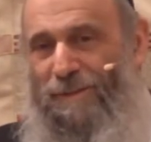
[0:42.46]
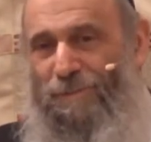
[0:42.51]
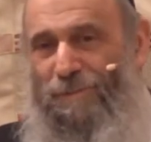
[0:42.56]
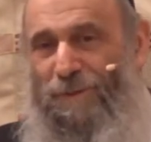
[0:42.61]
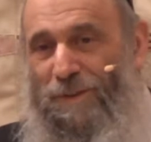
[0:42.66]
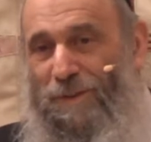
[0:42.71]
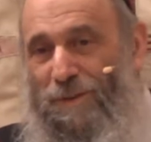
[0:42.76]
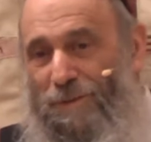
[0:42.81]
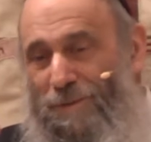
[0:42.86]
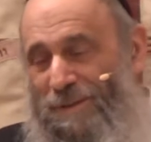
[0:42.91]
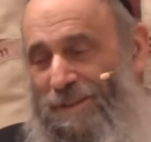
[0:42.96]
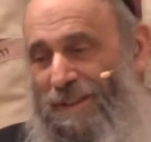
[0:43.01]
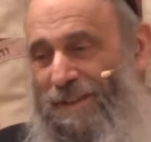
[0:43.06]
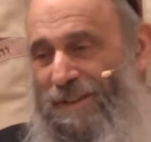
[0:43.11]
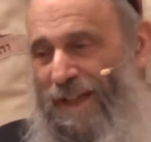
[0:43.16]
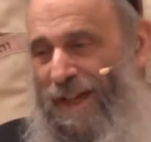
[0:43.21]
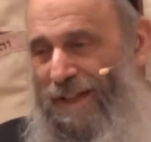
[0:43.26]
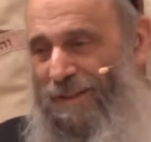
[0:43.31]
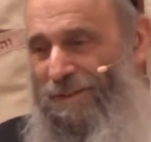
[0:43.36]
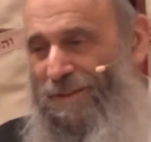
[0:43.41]
But you as a
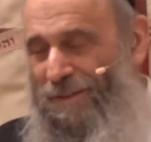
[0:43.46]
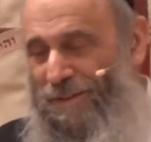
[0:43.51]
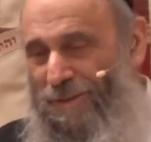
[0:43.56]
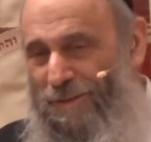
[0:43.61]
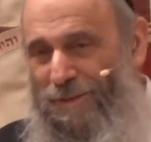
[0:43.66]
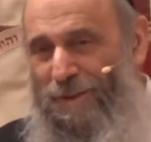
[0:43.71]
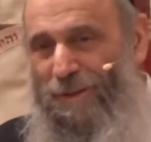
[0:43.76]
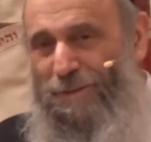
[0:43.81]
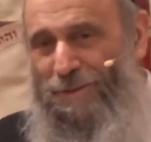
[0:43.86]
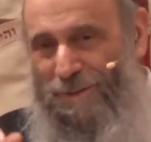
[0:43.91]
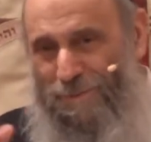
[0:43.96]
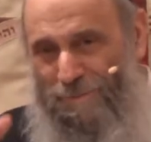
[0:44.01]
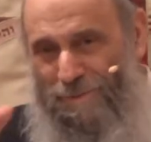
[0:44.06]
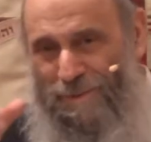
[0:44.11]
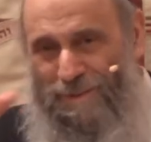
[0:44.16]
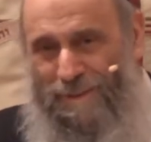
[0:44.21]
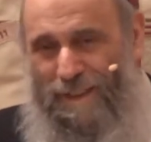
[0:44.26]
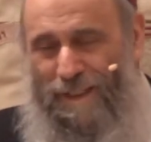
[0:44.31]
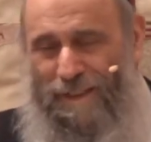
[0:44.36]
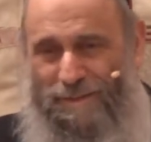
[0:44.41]
doctor, you know who's a
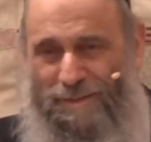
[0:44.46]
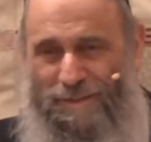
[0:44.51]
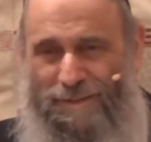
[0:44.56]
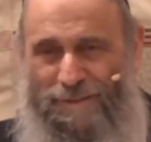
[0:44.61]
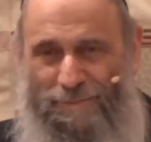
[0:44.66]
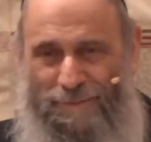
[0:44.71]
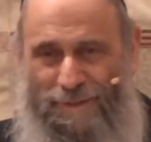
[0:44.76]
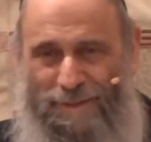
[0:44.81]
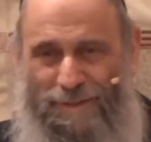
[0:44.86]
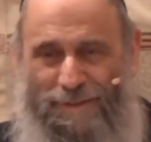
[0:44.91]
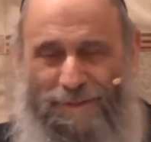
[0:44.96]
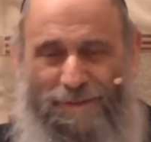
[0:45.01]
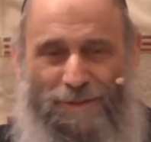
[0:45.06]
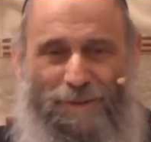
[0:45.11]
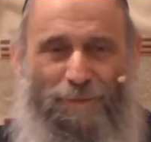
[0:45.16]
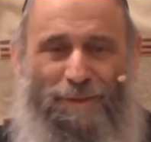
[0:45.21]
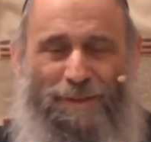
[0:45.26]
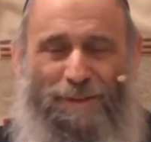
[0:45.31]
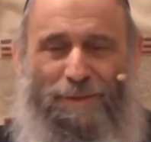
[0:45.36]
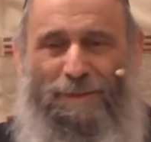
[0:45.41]
real doctor, because
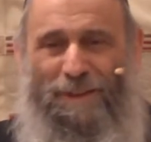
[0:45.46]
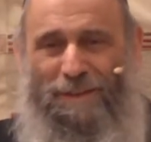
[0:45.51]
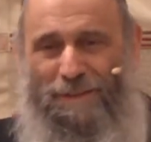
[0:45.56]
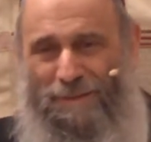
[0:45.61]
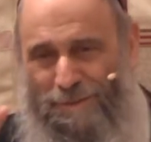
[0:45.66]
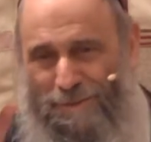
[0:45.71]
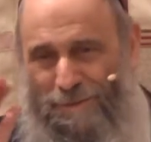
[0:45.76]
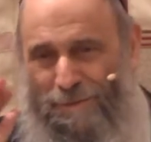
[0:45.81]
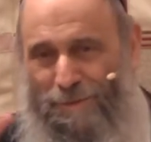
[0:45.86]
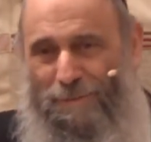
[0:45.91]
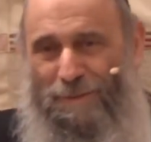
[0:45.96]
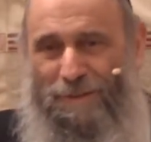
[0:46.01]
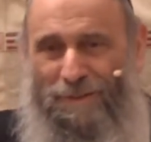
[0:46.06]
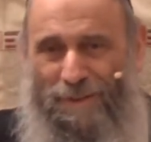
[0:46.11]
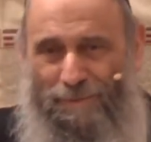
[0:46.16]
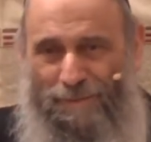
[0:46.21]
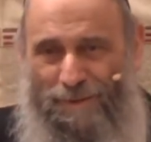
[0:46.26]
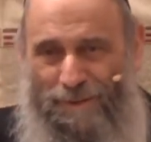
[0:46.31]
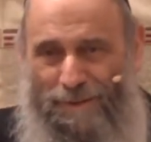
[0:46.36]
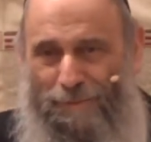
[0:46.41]
you went to medical school with
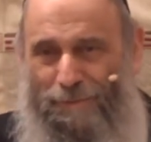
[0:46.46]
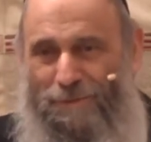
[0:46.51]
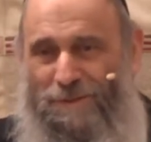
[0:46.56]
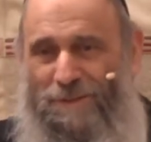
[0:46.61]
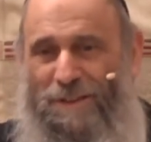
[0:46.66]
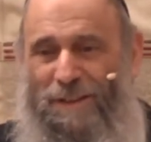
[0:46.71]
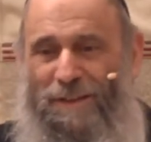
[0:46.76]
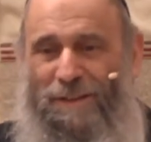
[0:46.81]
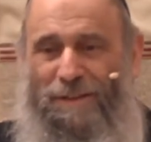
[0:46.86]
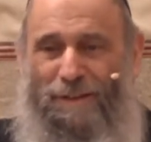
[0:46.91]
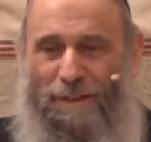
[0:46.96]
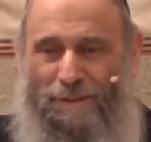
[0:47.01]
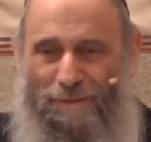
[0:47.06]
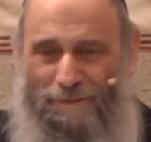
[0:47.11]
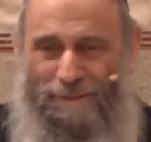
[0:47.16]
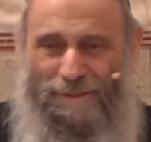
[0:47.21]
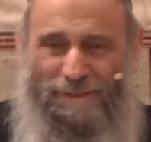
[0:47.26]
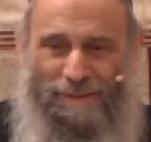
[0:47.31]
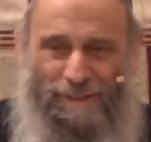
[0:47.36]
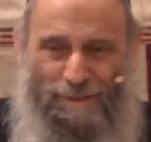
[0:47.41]
him. You know who cheated on the
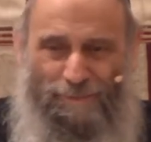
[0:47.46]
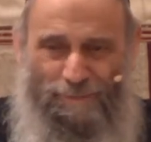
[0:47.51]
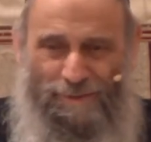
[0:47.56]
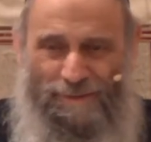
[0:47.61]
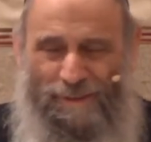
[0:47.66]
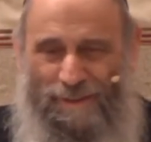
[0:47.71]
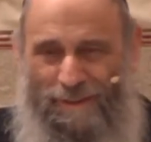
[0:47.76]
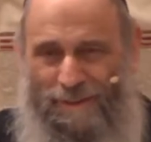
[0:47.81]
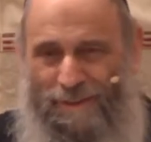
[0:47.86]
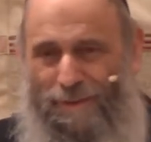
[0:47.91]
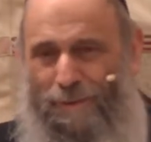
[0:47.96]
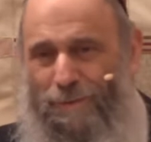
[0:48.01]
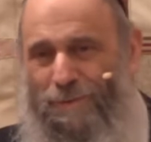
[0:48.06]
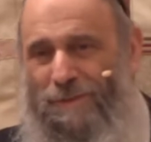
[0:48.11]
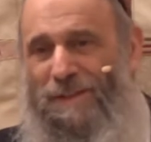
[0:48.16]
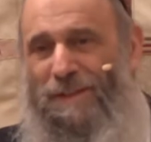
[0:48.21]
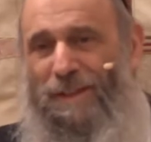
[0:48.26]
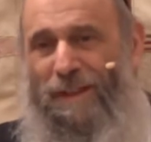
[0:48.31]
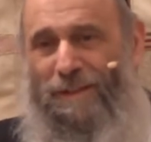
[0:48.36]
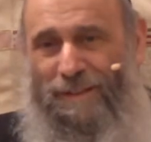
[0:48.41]
exams. You know who
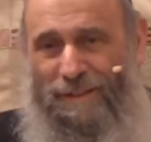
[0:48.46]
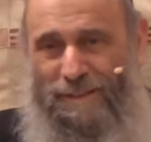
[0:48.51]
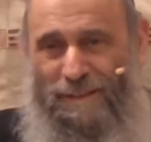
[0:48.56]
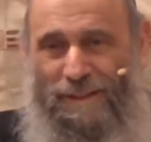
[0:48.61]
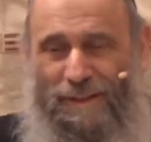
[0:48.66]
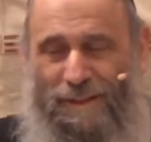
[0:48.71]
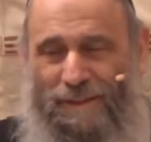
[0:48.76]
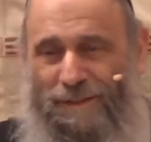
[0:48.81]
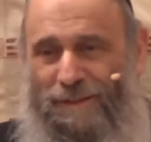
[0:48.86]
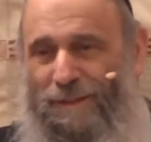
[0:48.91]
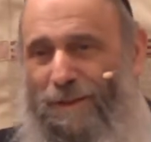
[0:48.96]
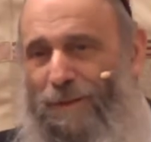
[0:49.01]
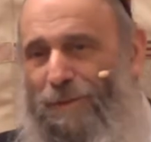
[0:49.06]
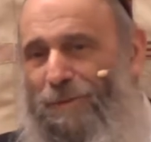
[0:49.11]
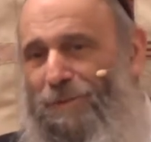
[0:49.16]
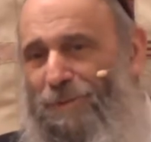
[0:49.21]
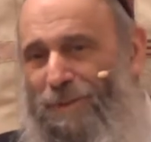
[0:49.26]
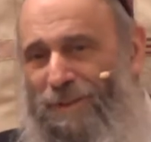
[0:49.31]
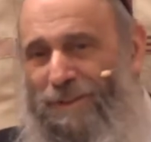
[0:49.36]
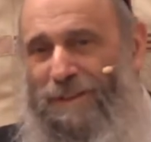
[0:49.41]
studied. You know
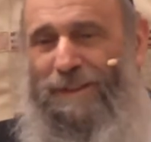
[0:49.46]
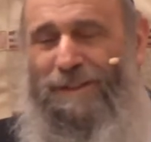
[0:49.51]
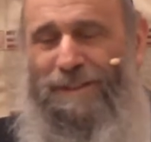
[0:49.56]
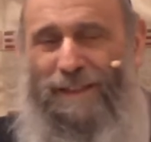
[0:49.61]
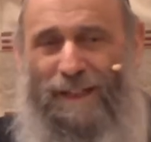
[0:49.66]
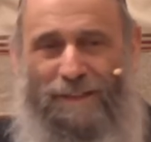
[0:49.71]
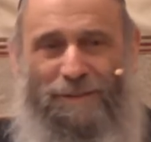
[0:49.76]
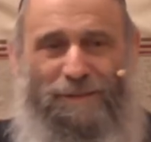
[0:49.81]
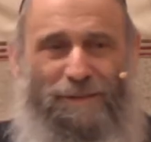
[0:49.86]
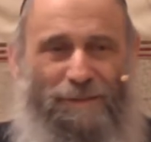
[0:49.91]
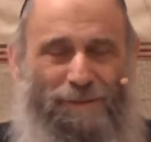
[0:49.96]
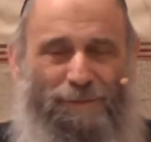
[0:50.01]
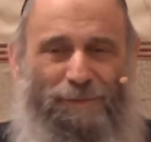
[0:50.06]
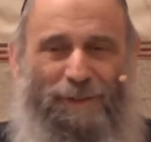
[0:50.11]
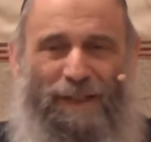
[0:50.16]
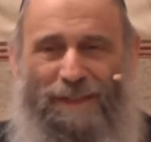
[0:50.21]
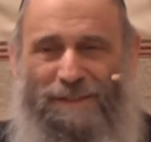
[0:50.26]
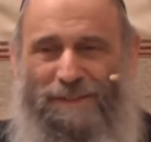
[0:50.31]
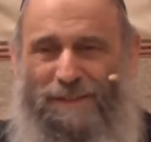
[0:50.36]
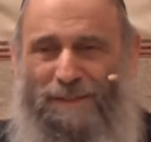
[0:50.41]
who's really a doctor. The
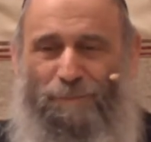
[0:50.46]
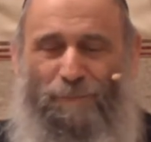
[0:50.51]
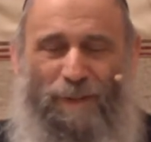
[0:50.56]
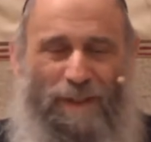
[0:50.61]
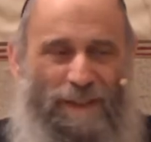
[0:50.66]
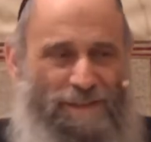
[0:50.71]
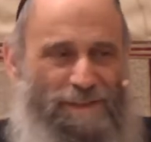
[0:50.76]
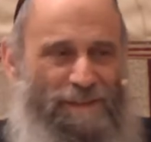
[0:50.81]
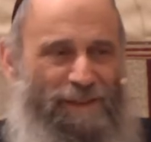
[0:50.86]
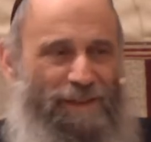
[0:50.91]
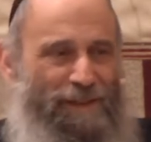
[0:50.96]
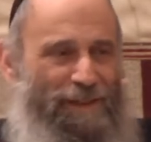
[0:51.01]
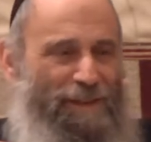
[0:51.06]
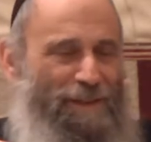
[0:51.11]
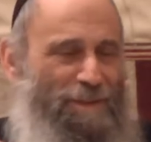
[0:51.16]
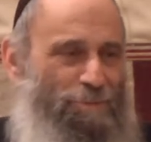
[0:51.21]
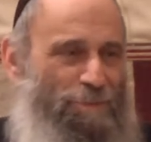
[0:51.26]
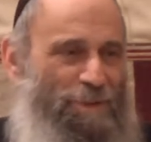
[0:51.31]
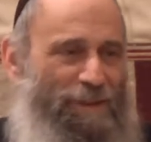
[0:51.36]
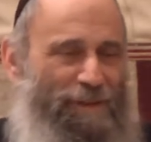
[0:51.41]
guy just passed
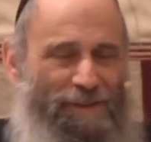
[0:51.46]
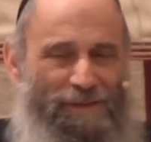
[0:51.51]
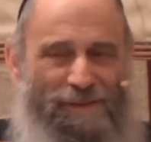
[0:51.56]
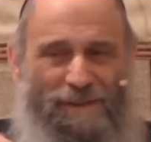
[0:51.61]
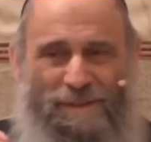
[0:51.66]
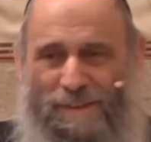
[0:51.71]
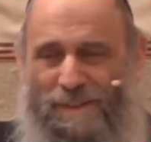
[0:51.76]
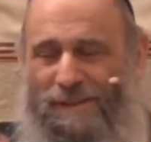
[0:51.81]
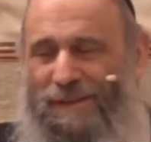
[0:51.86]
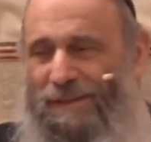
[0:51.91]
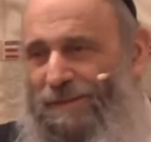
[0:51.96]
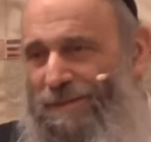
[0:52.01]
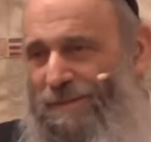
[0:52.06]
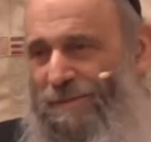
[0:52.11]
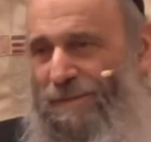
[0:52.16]
because he just